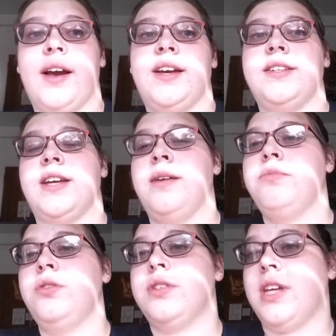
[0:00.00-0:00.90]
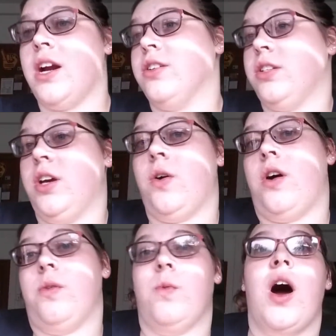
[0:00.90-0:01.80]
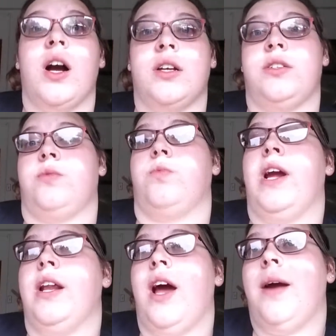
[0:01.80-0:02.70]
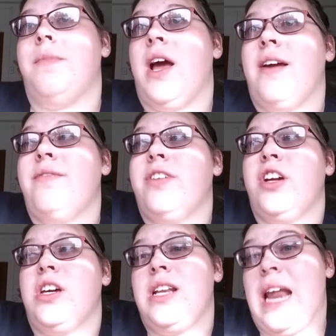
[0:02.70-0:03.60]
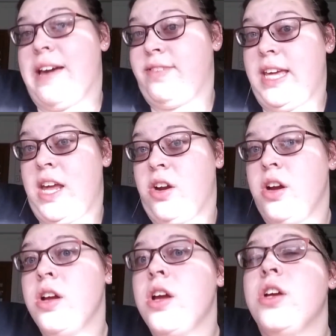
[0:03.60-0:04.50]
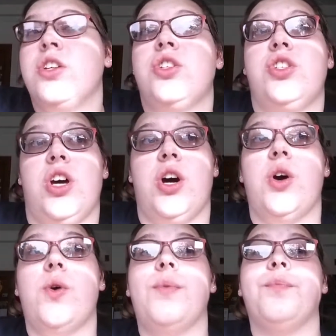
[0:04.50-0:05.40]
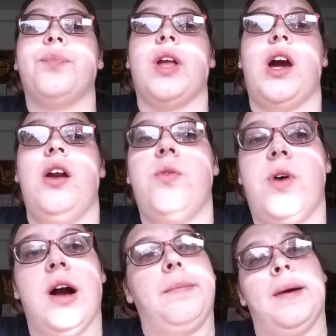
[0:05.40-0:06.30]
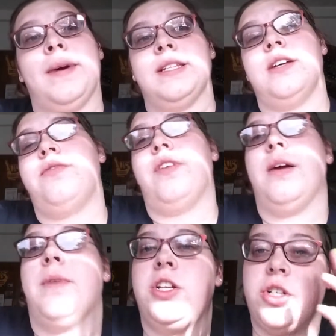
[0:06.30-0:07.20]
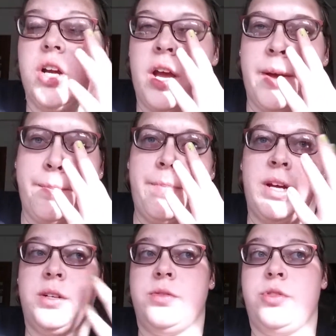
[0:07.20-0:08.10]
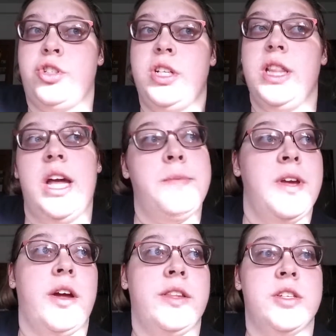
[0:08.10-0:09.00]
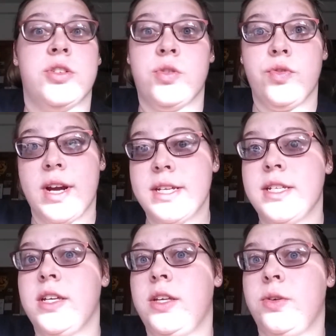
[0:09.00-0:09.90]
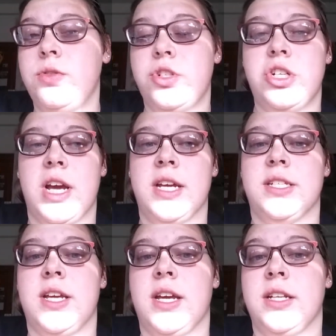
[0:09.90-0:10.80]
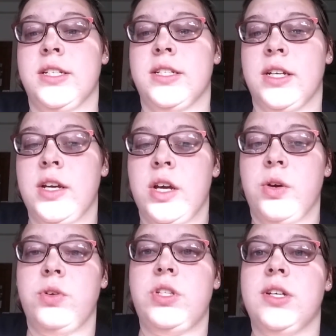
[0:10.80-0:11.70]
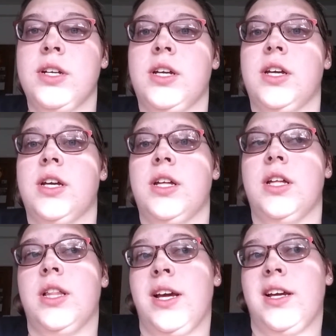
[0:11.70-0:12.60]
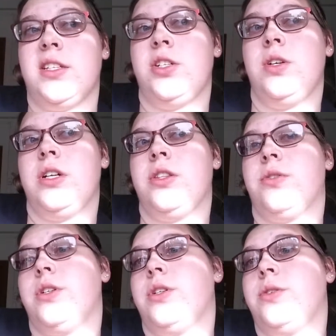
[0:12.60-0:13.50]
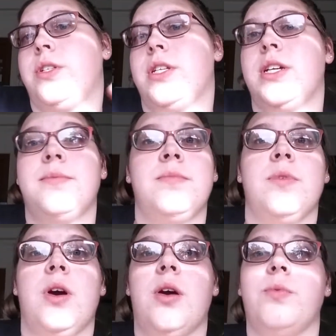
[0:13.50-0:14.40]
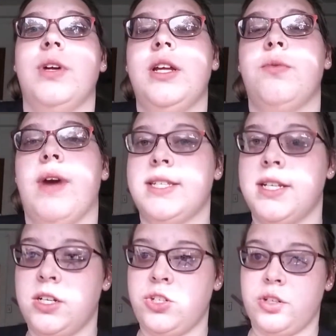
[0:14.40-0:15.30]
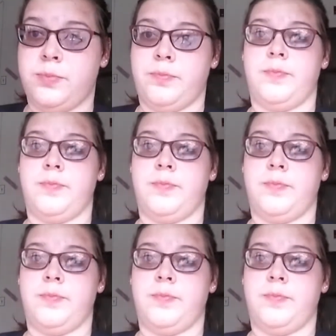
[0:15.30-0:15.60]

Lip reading: because I'm too scared to go on walks, right? I'm not a very good navigator, so I don't walk by myself very much, but she led me on this crazy goose chase, and we took like a tour through some really residential